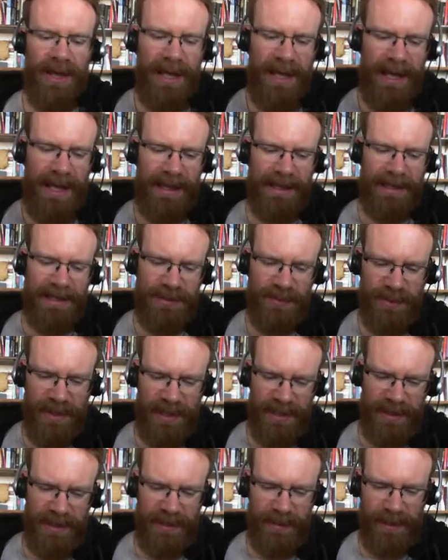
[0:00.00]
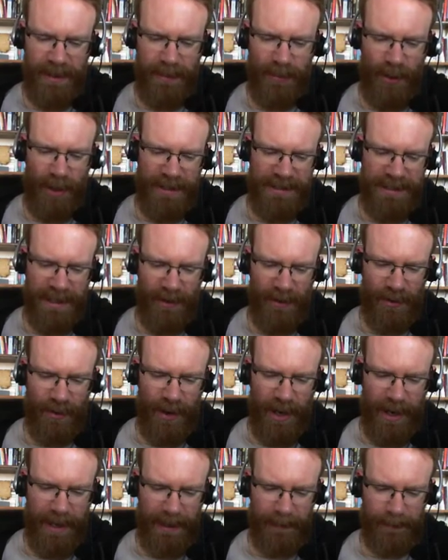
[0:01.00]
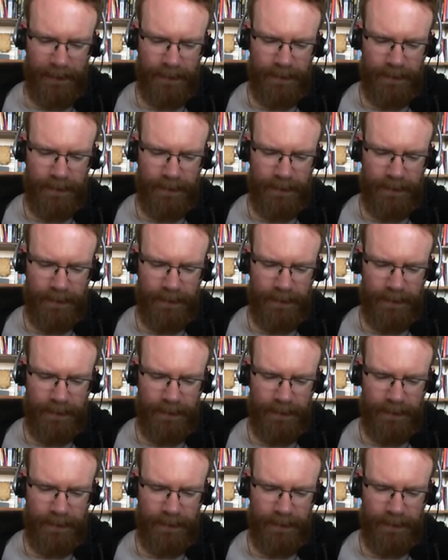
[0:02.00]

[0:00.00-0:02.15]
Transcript: and that's when he, he breaks down crying.